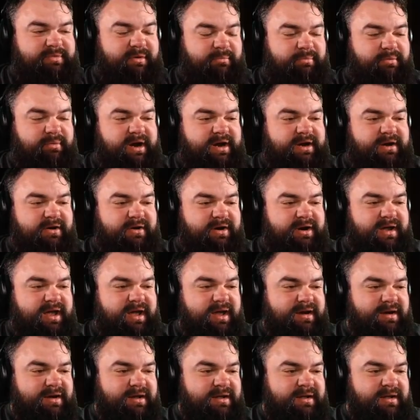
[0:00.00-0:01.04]
the breaker
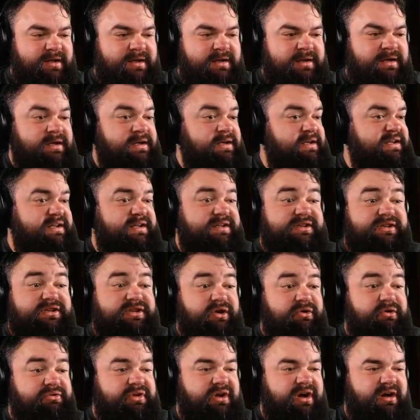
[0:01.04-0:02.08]
again? It's
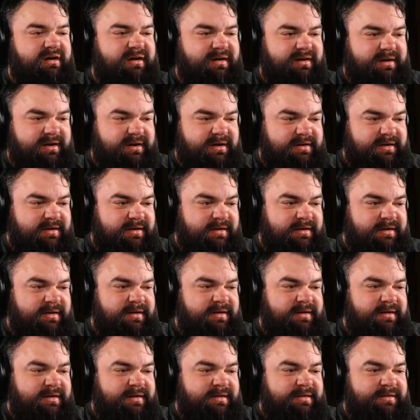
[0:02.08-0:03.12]
so dark.
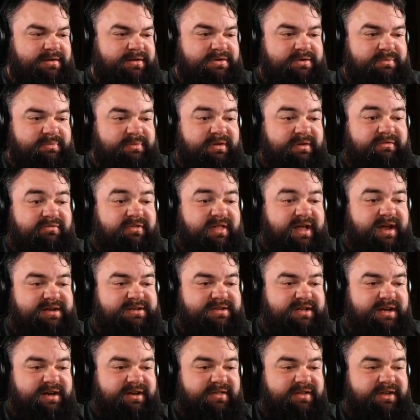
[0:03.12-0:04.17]
There should be a
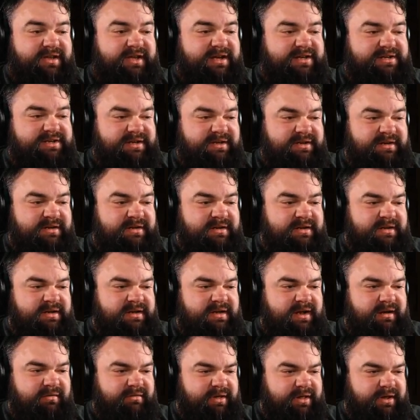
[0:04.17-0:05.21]
flashlight in the kitchen.
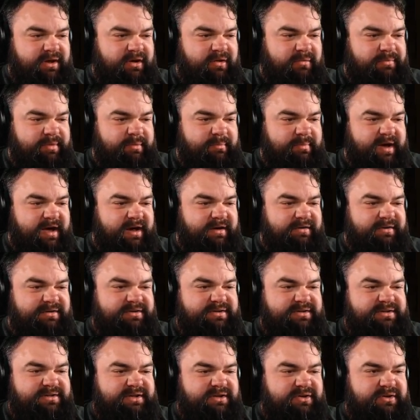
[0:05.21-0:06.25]
I really hope the batteries are
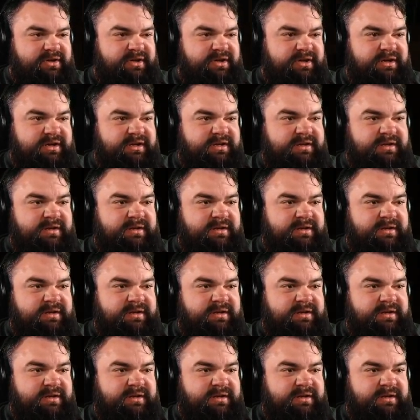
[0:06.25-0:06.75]
still good.